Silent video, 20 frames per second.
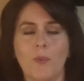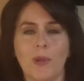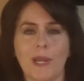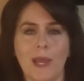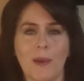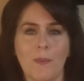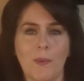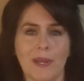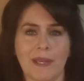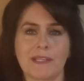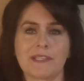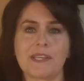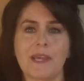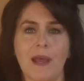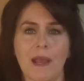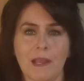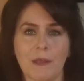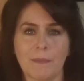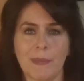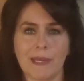what I want to
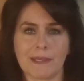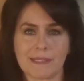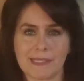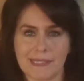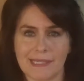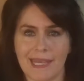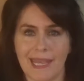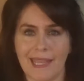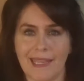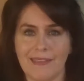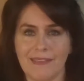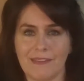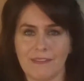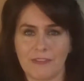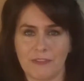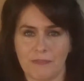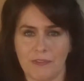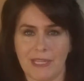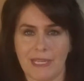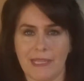talk about today in
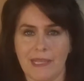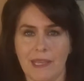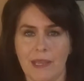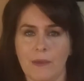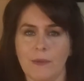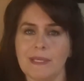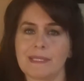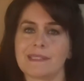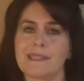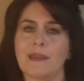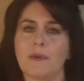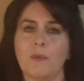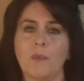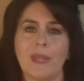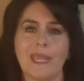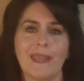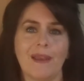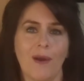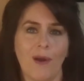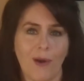this video is that
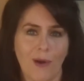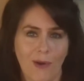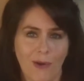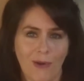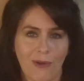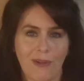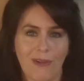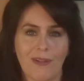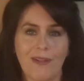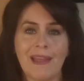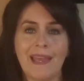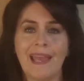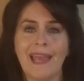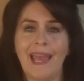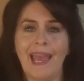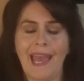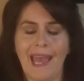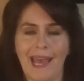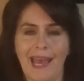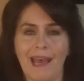we all
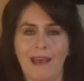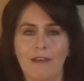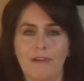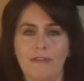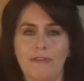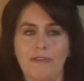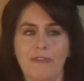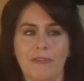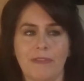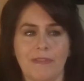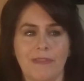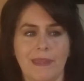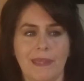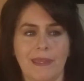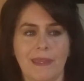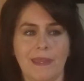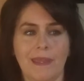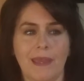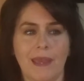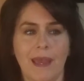have
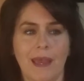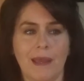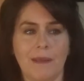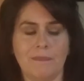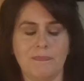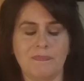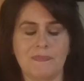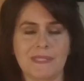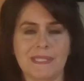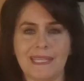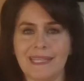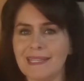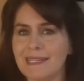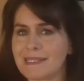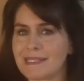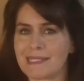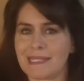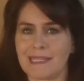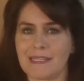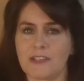the
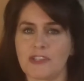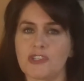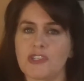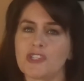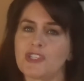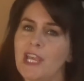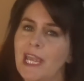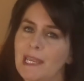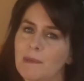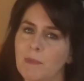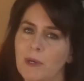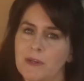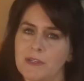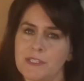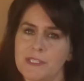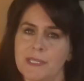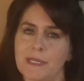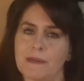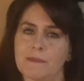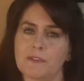tendency to shame
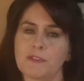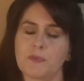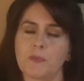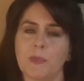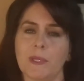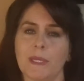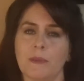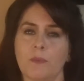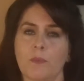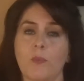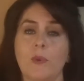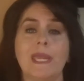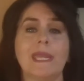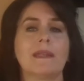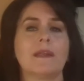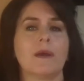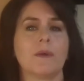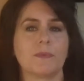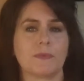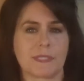ourselves when we
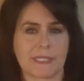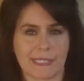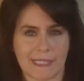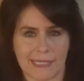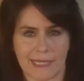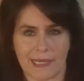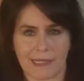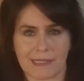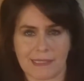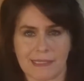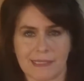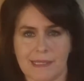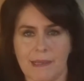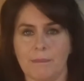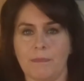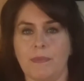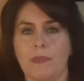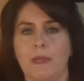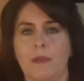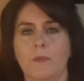don't stick to
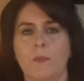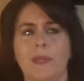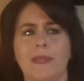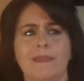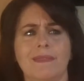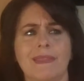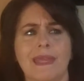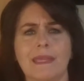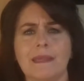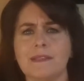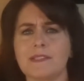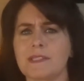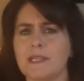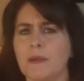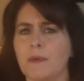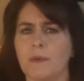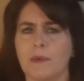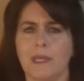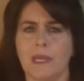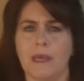something, when things
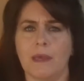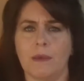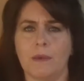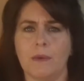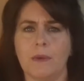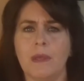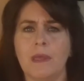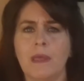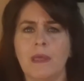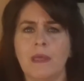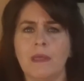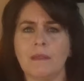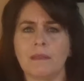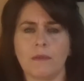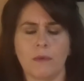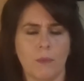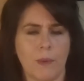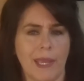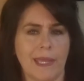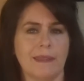don't go
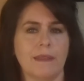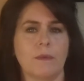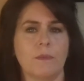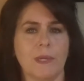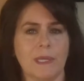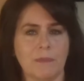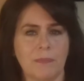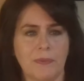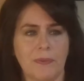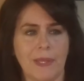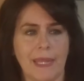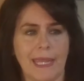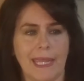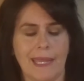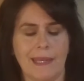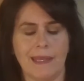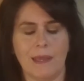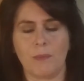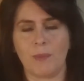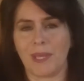the way that we
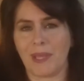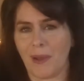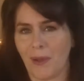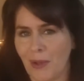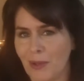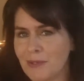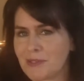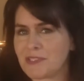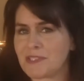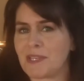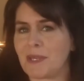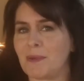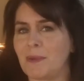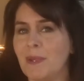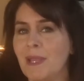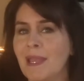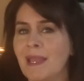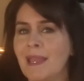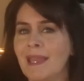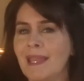plan, and we
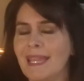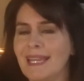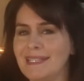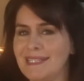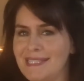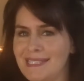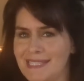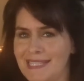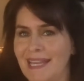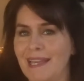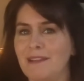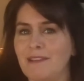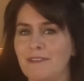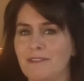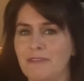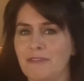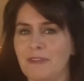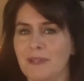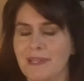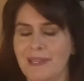also, instead
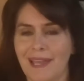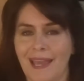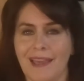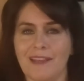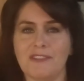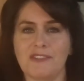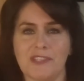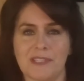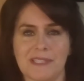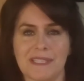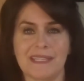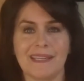of not